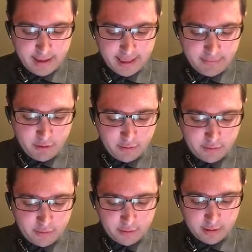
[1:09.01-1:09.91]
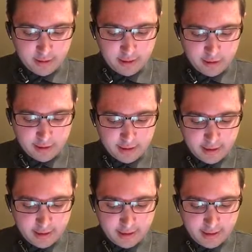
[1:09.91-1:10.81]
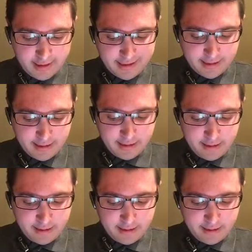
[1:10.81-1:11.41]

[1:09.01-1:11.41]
animal cruelty charges and